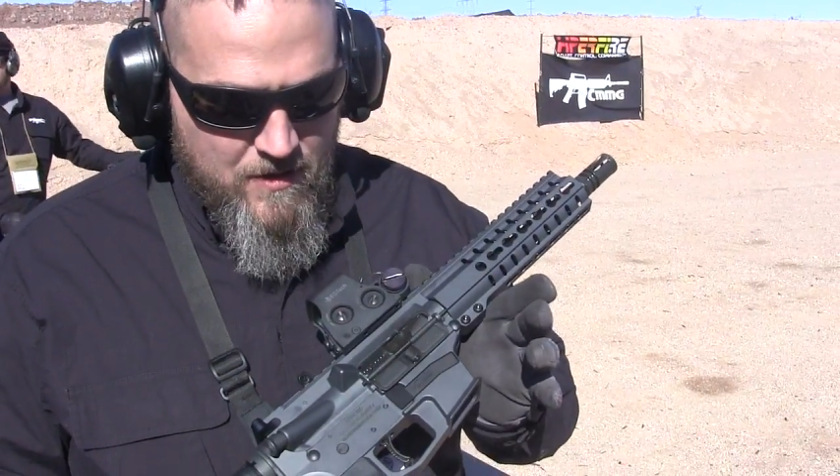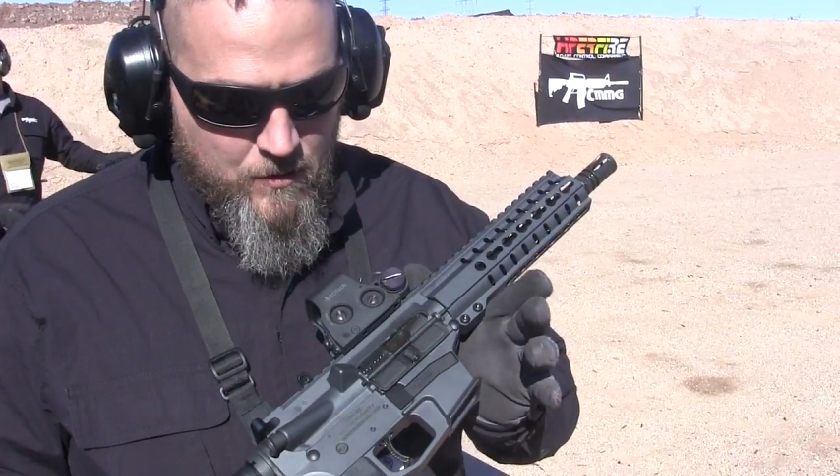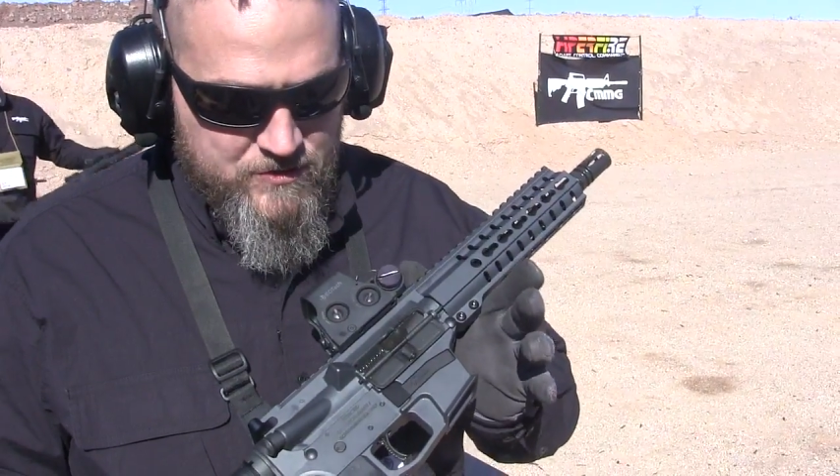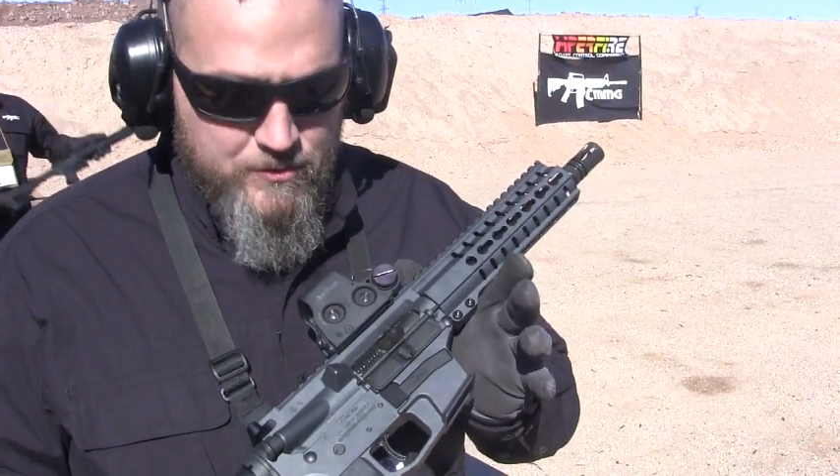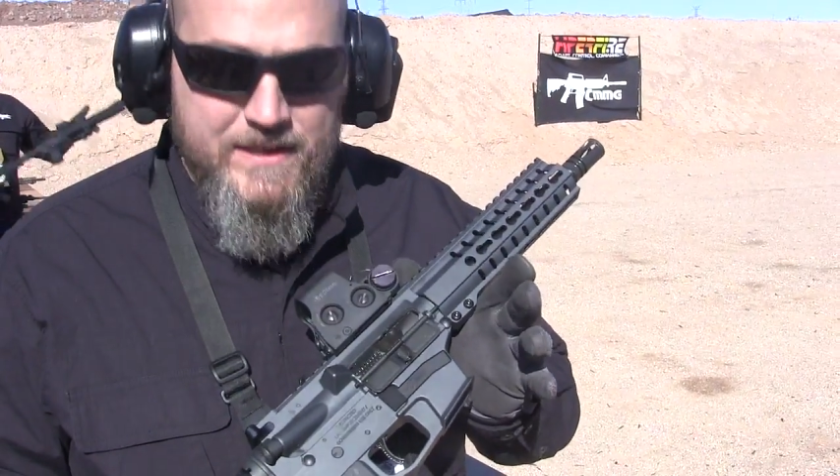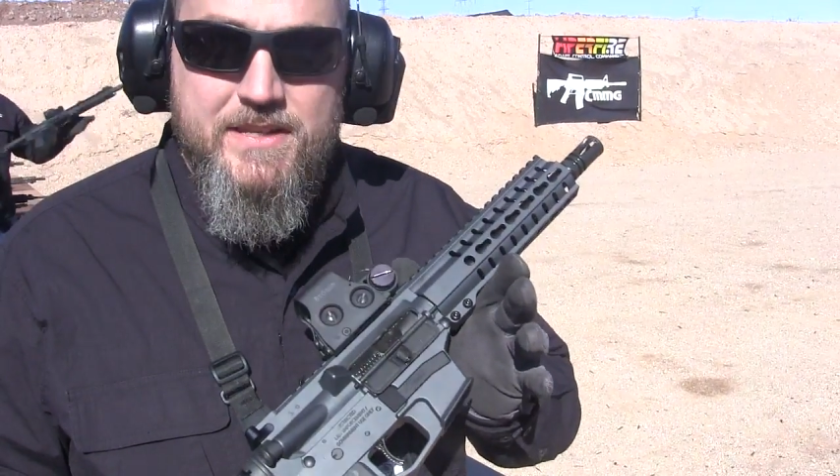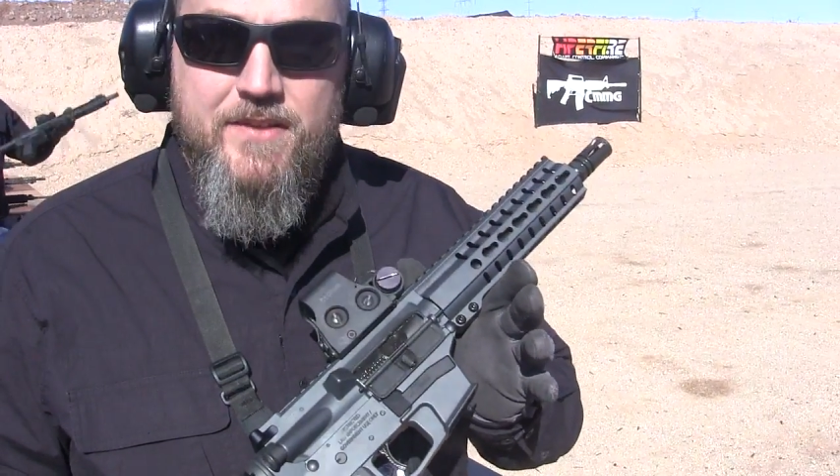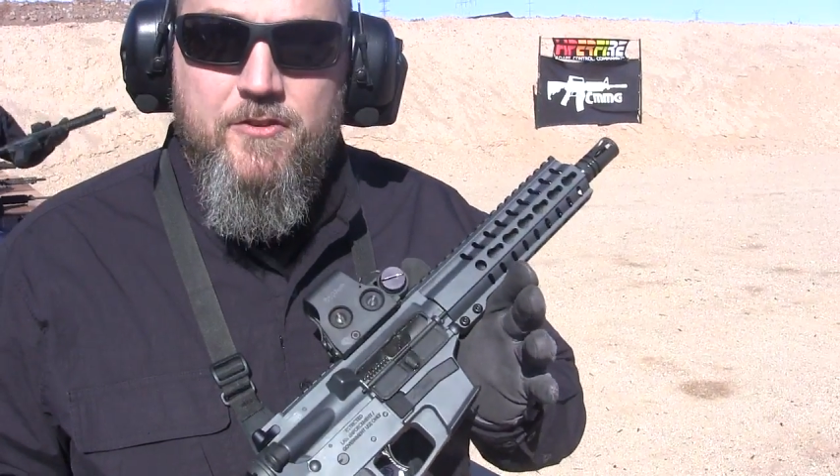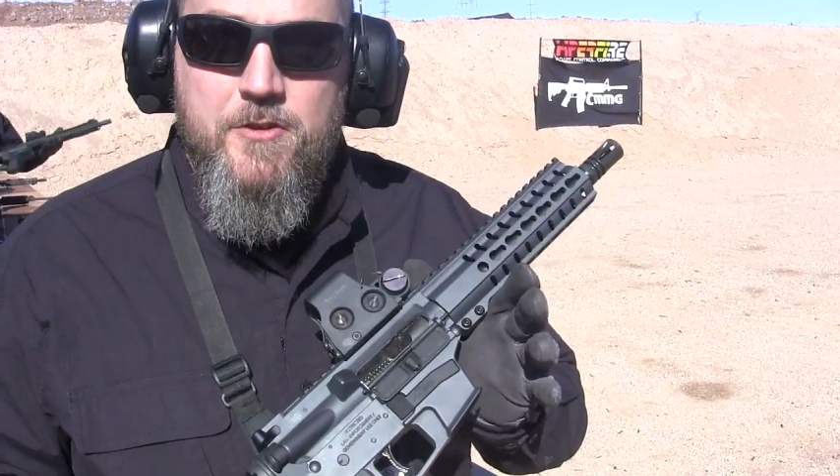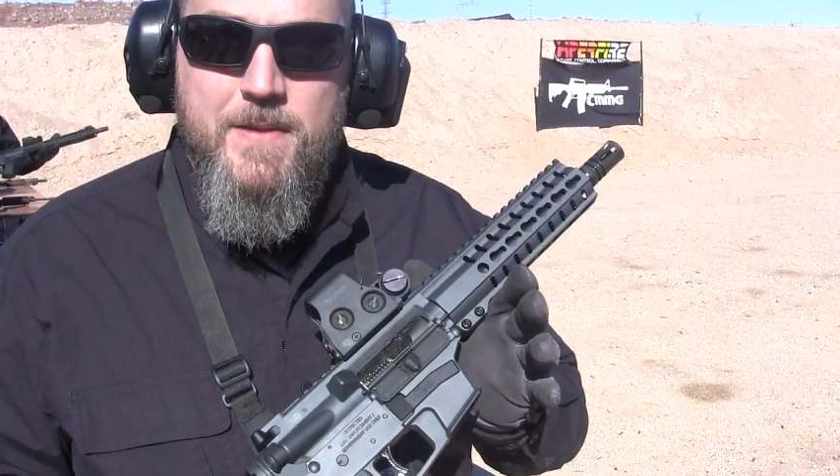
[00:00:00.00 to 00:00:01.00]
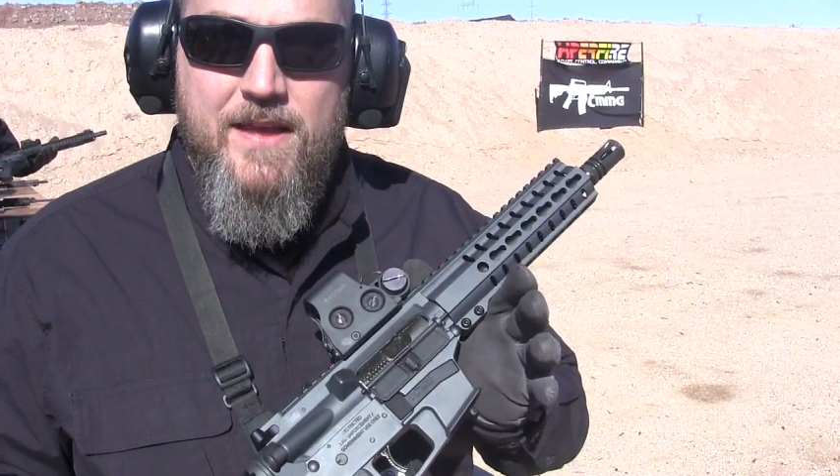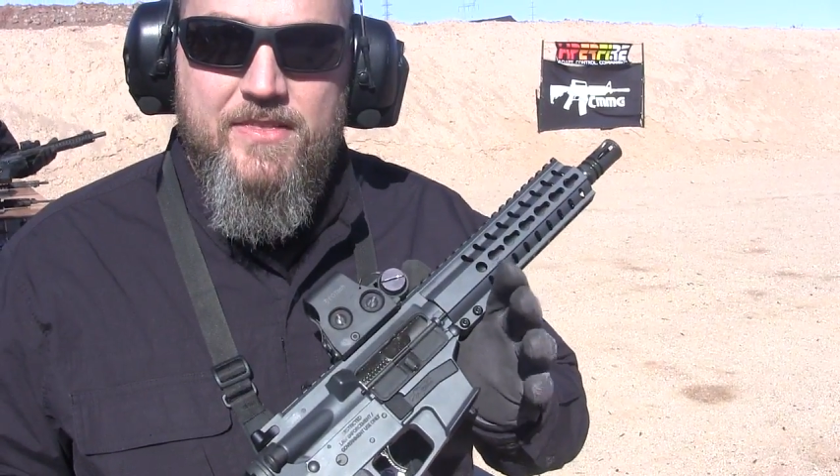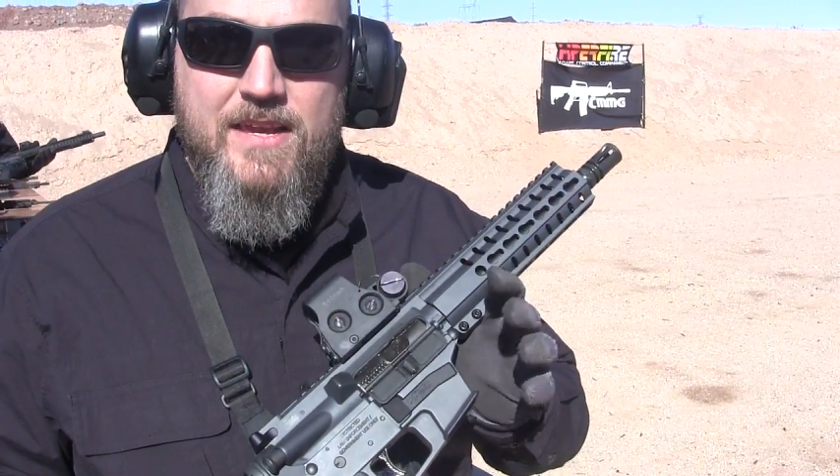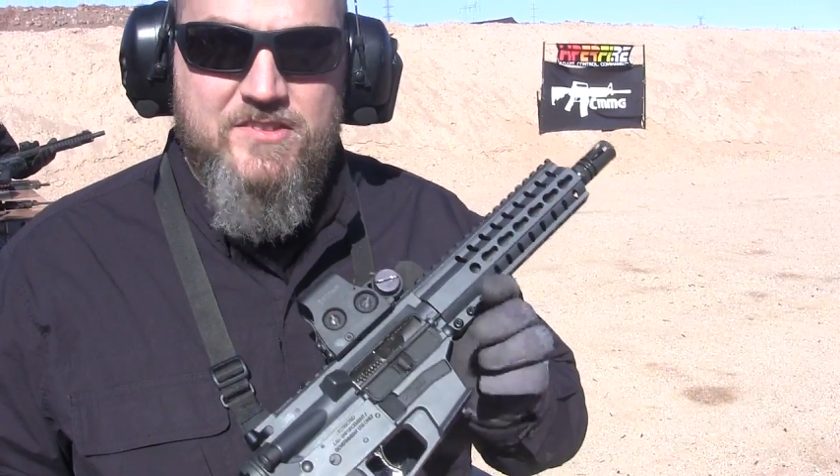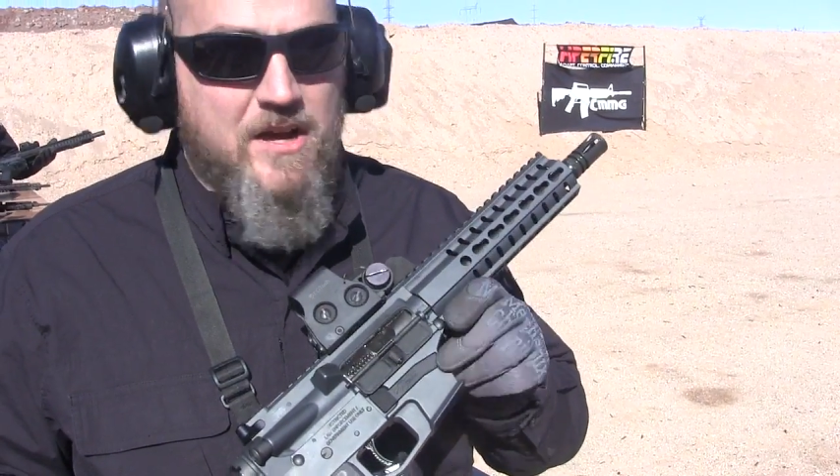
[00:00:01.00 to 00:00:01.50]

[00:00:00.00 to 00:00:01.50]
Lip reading: What's really different about this,